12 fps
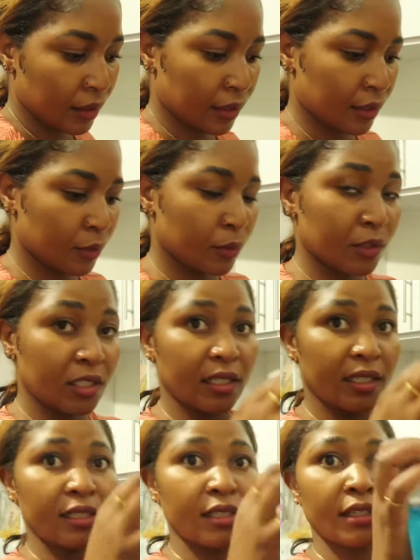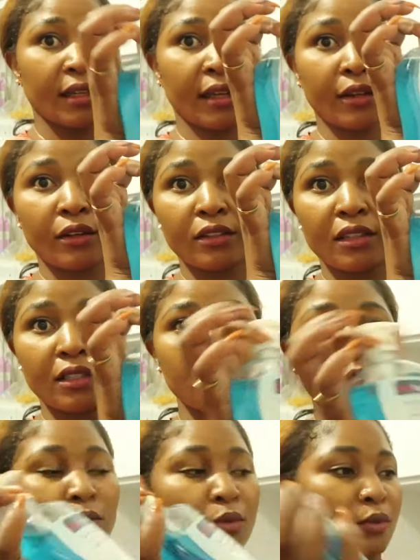hand washes. I got these
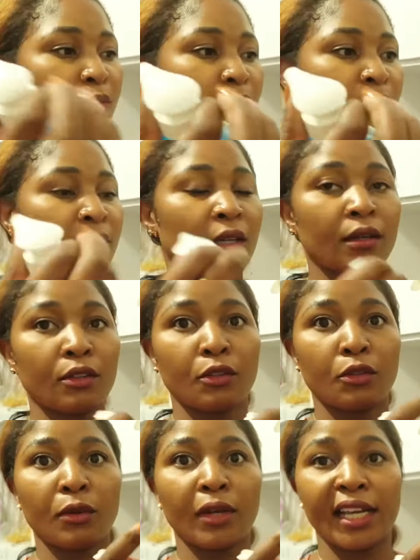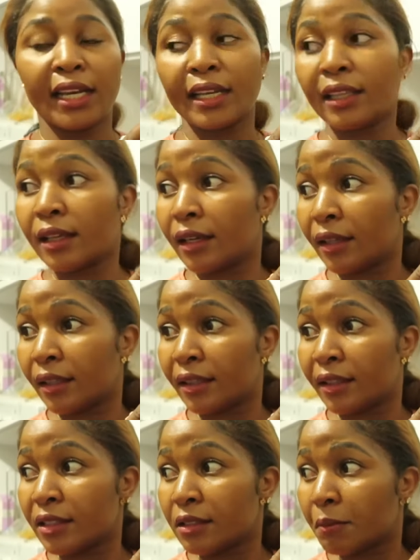two. So I like
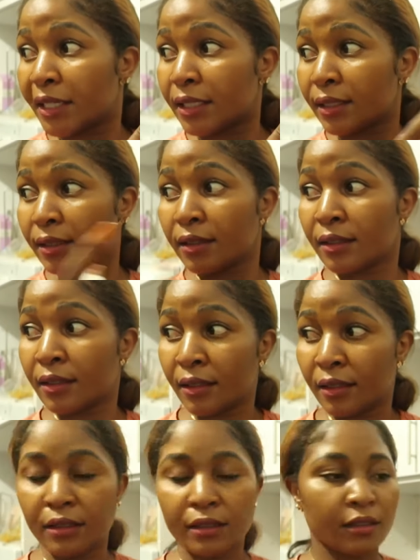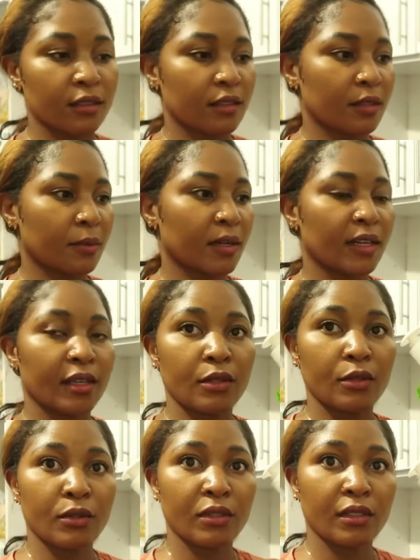this better, the one I
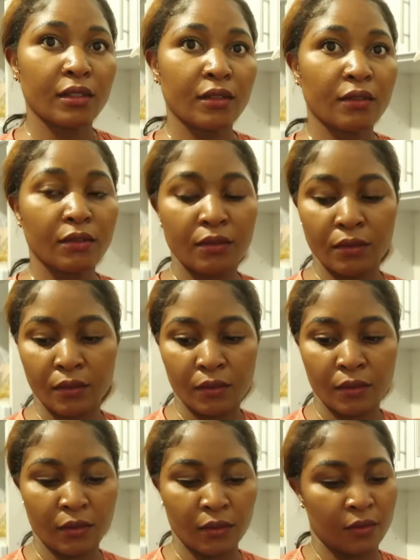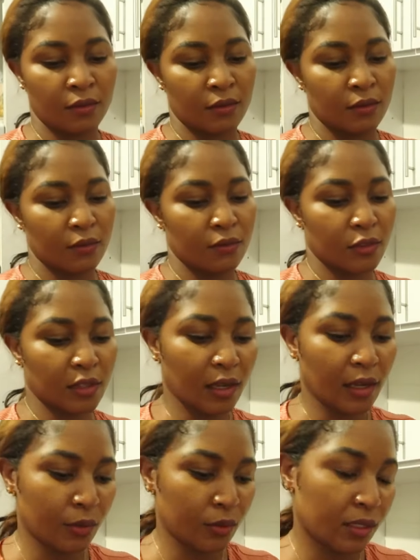use for the
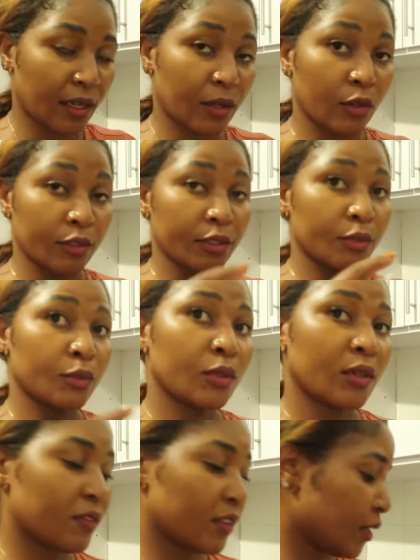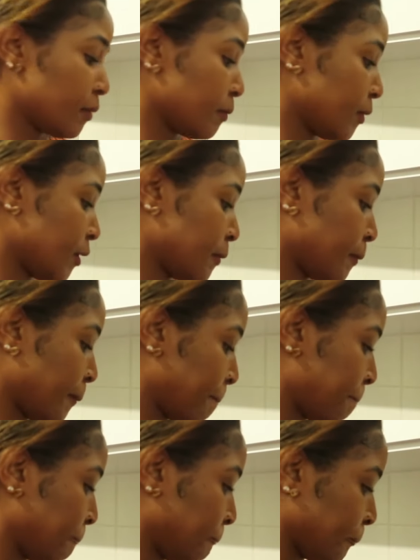house. I got 2 of them.
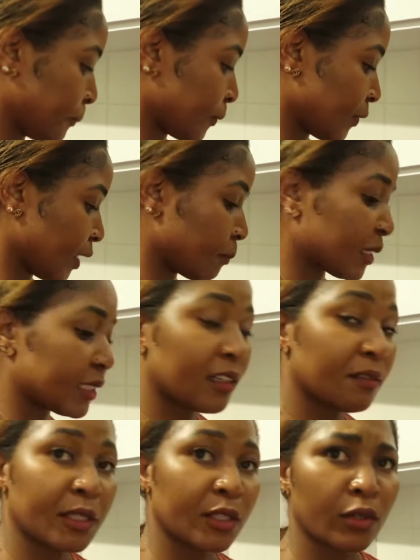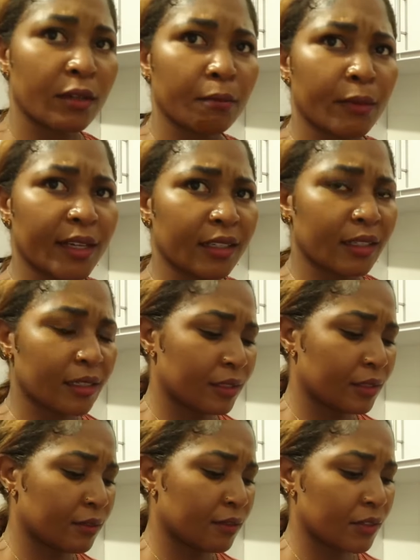But I'll be going back
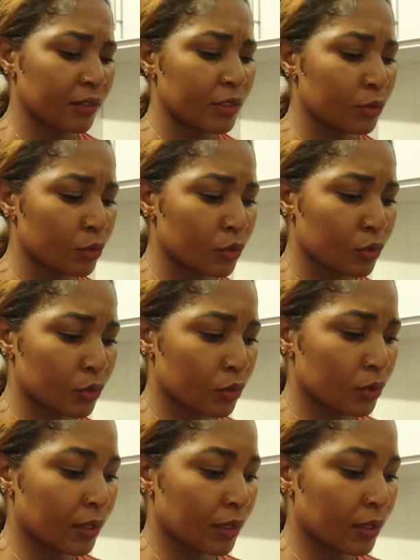very soon to do